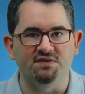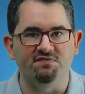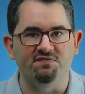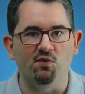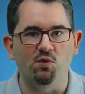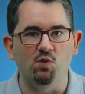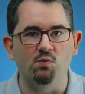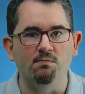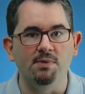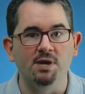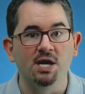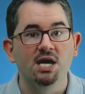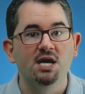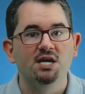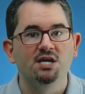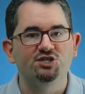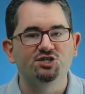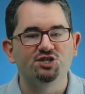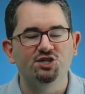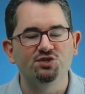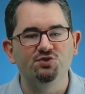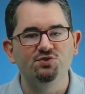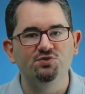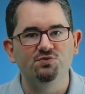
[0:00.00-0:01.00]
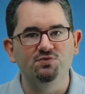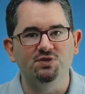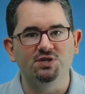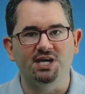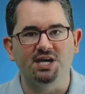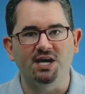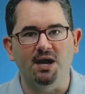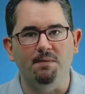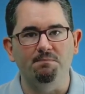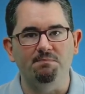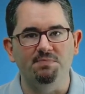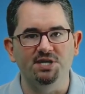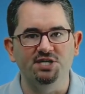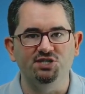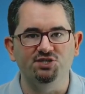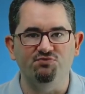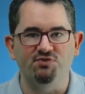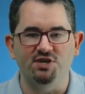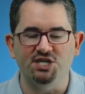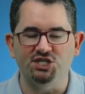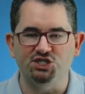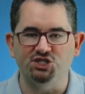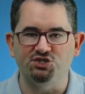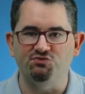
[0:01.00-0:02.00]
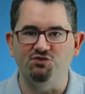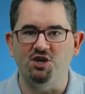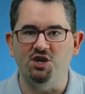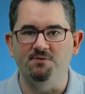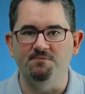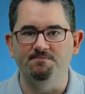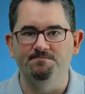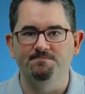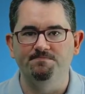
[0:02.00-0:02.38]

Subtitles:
form to the company's registrar.